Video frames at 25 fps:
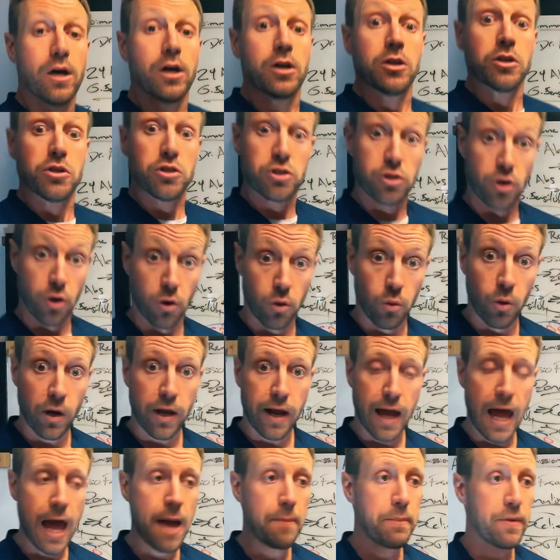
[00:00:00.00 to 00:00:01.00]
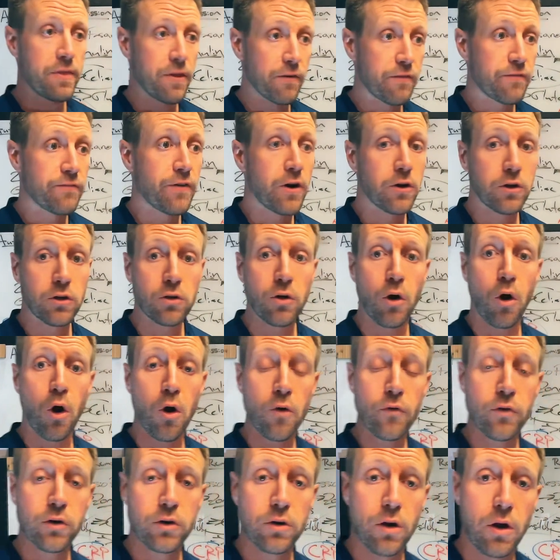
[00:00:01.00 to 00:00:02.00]
So what happened? The fungal
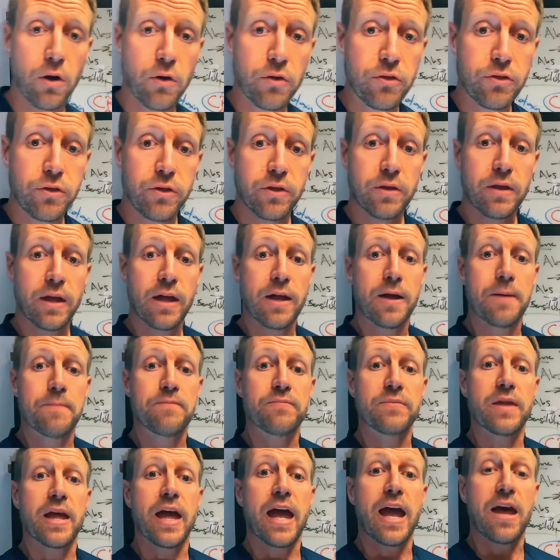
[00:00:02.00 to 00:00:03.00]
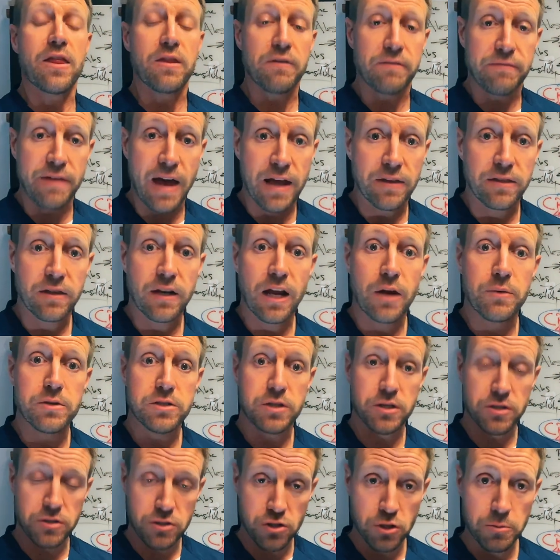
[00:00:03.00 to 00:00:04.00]
overgrowth and the fact that I was
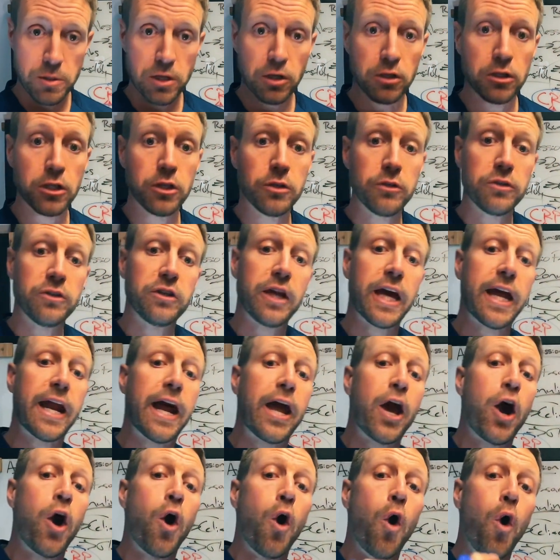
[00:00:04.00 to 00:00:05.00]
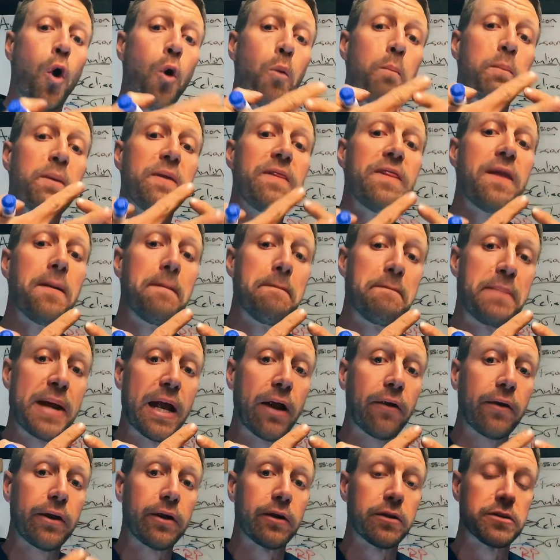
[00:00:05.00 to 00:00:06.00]
consuming gluten and I opened the
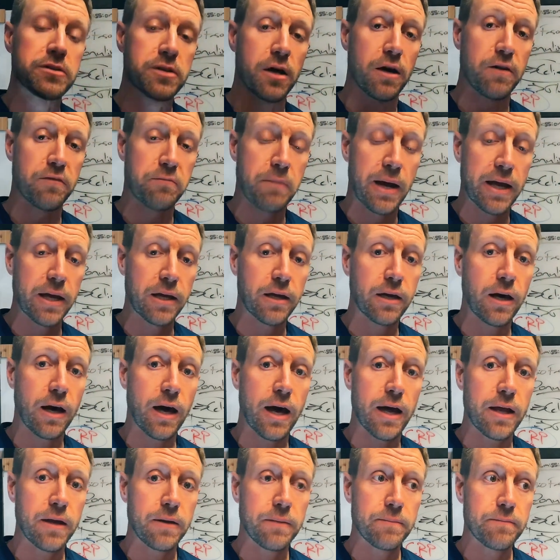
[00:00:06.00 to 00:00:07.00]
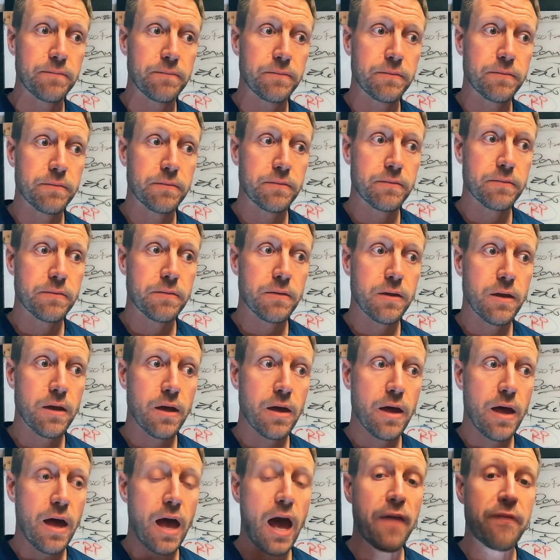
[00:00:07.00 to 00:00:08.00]
barriers of my gut,
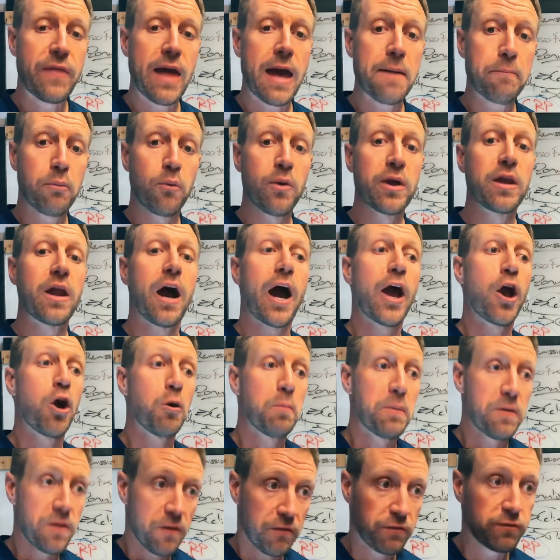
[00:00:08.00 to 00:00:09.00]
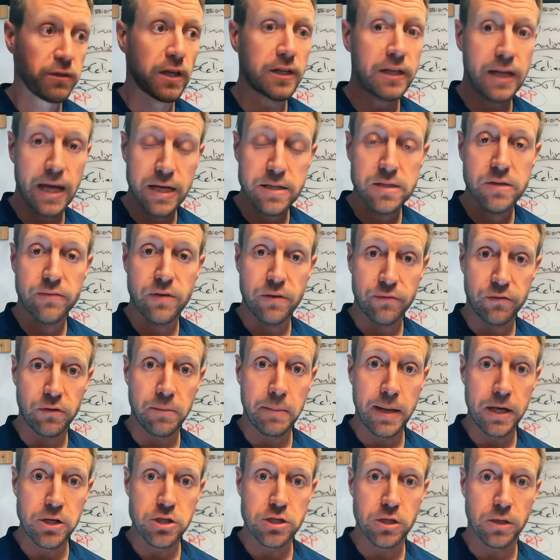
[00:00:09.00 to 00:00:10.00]
at that point, I opened the floodgates of
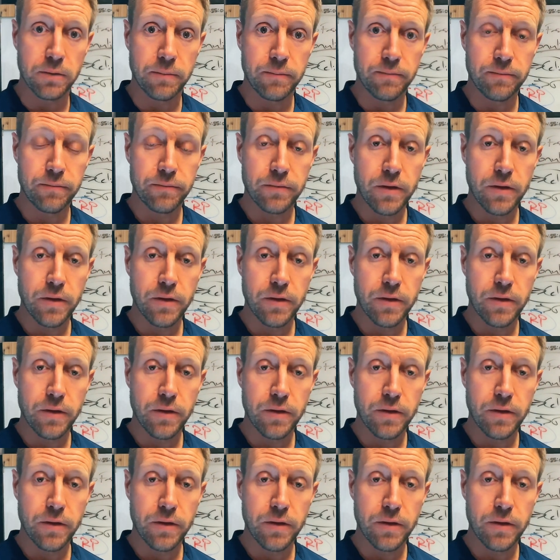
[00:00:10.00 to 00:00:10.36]
inflammation.